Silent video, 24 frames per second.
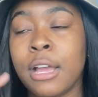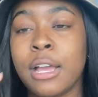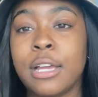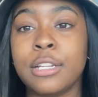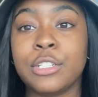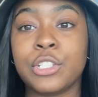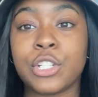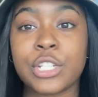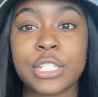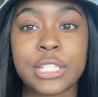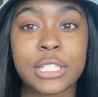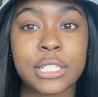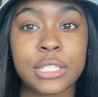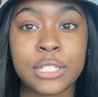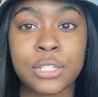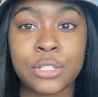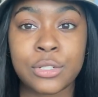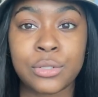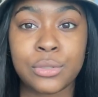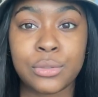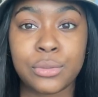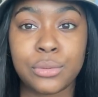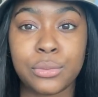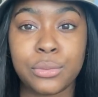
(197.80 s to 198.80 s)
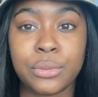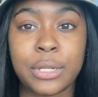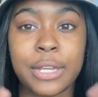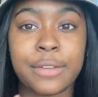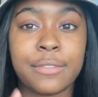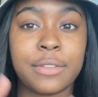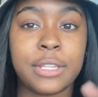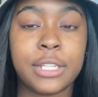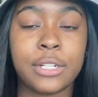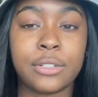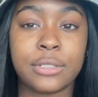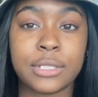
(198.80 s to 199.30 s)
just to
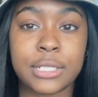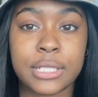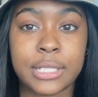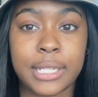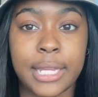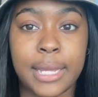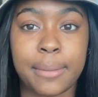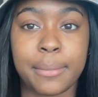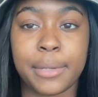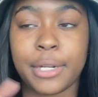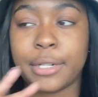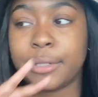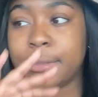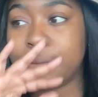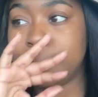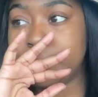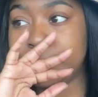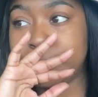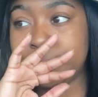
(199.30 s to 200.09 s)
give a little disclaimer.